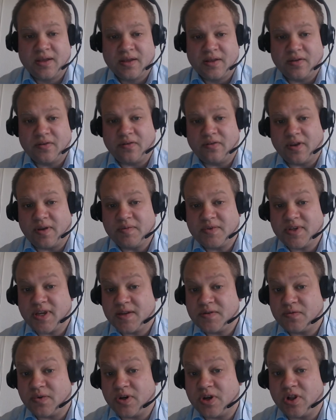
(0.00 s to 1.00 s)

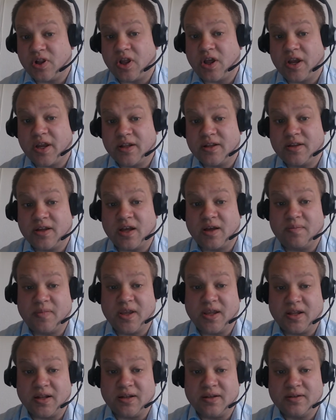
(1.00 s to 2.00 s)
Sometimes when clients come
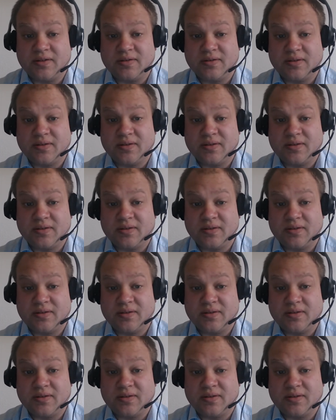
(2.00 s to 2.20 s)
in,